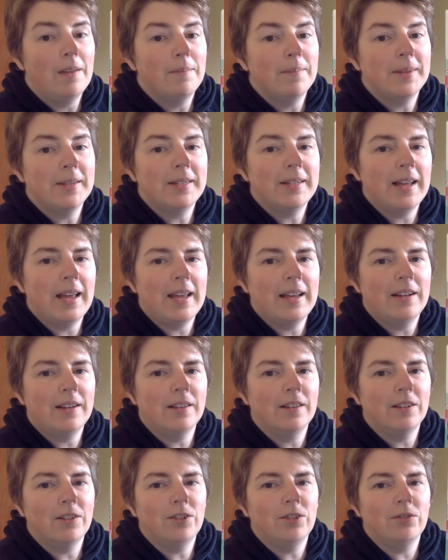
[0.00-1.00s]
Miss Tate
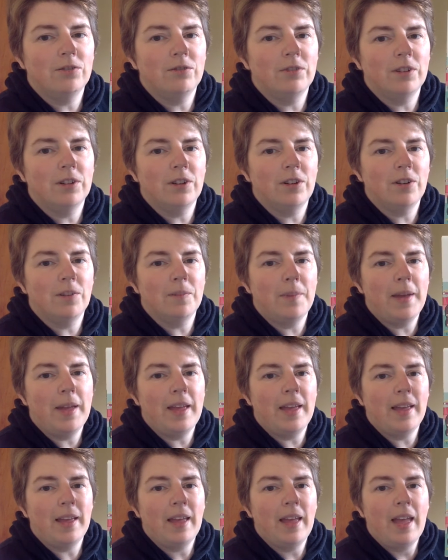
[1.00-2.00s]
and the children got
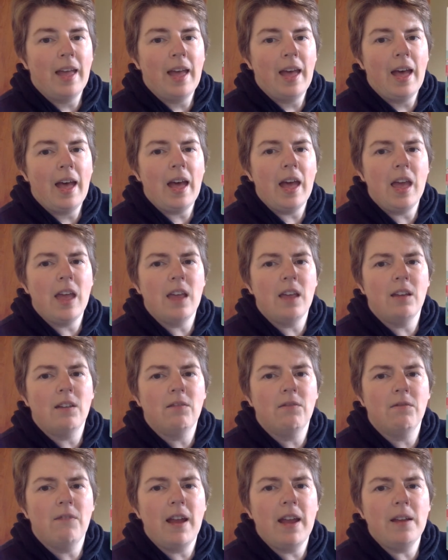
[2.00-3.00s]
back. "Hey,
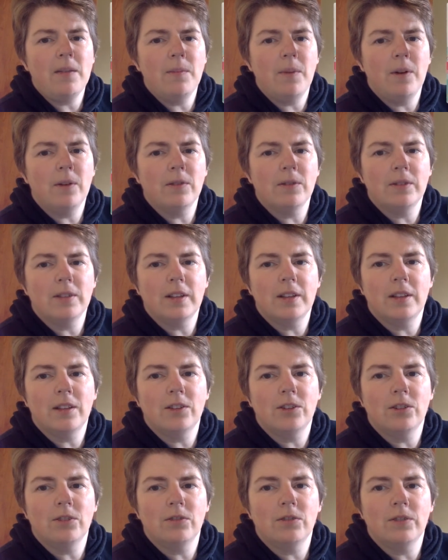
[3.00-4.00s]
rainbow," said the
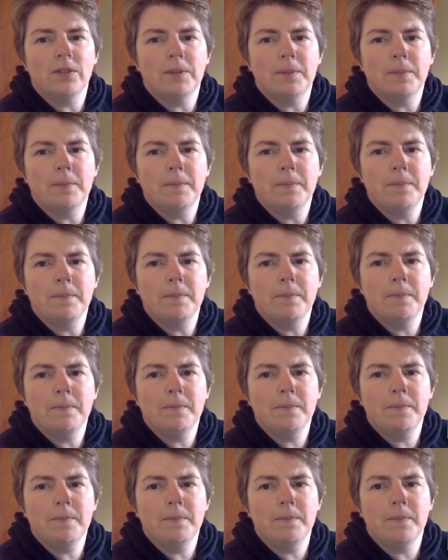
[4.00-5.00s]
children.
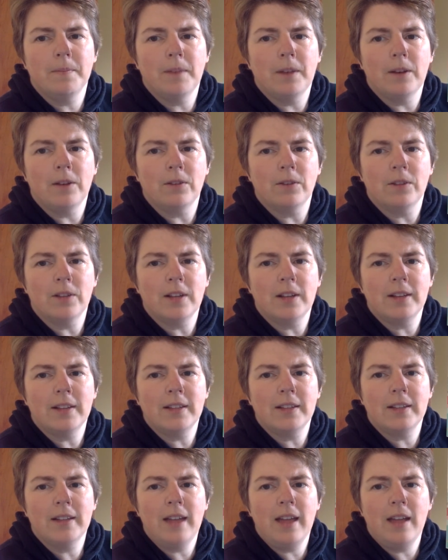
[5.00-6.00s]
It looks like
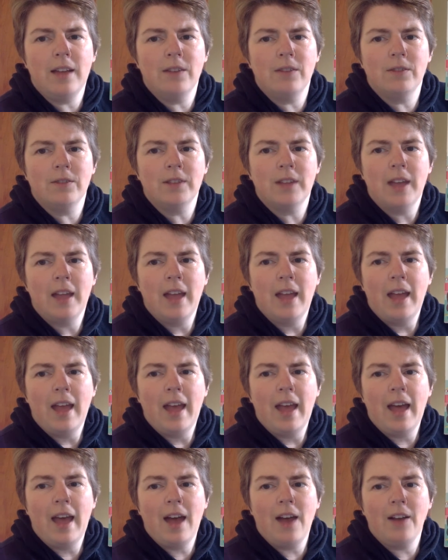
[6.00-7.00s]
snails.
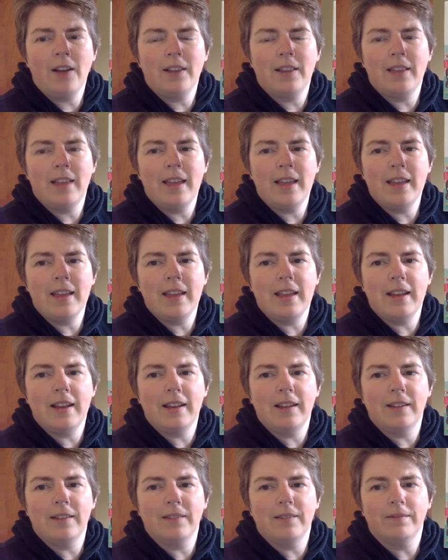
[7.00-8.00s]
How did they get
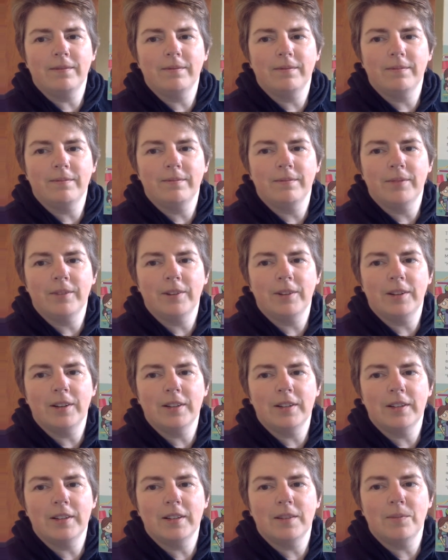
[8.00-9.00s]
in?" Look
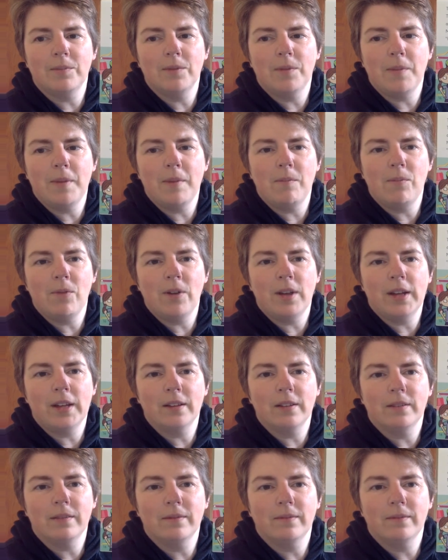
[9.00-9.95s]
at Tim remembering.